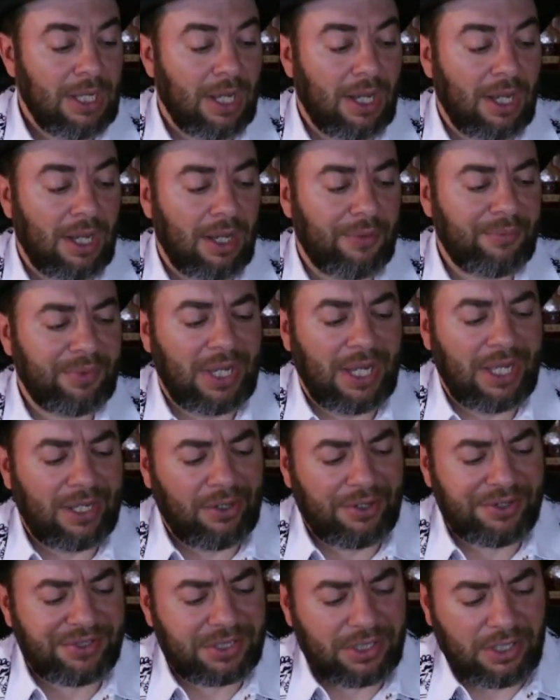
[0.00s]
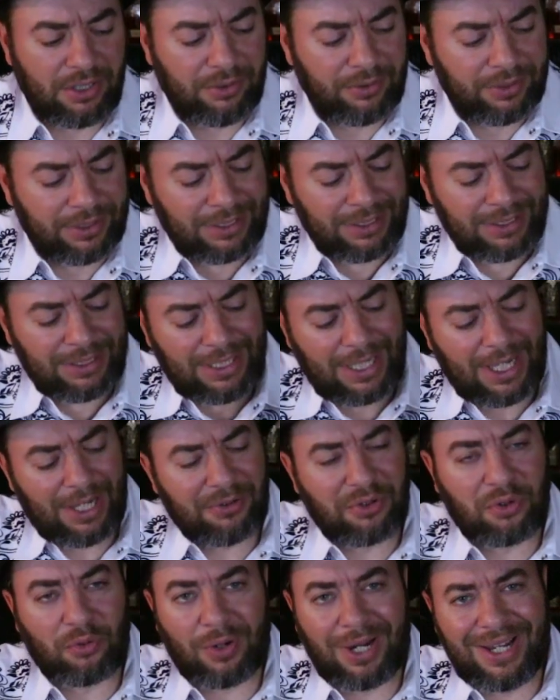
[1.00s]
And also,
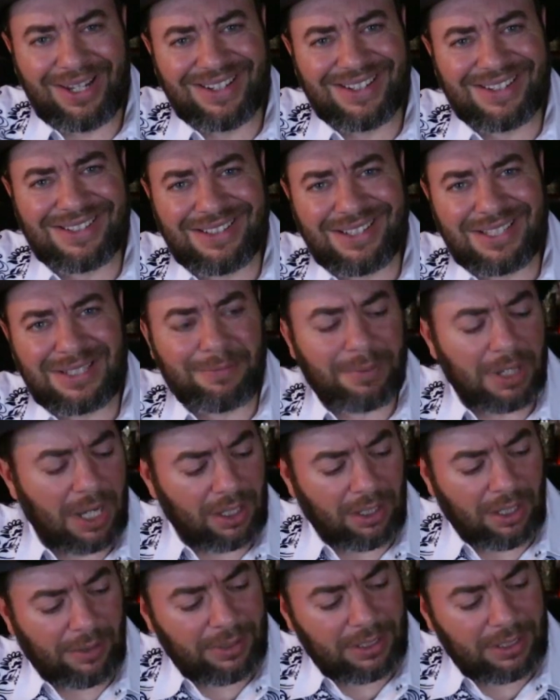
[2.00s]
how great is this bottle?